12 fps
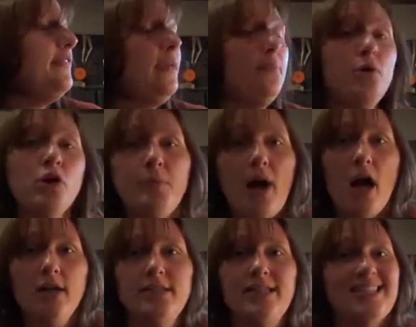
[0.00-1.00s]
the book
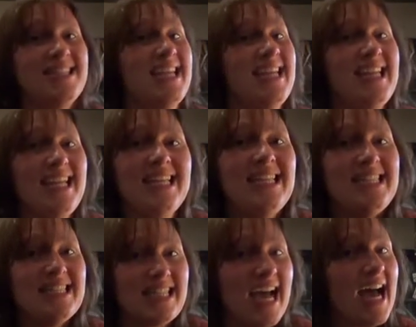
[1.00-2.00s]
boxes in any
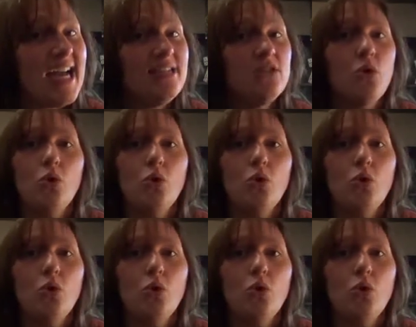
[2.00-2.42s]
size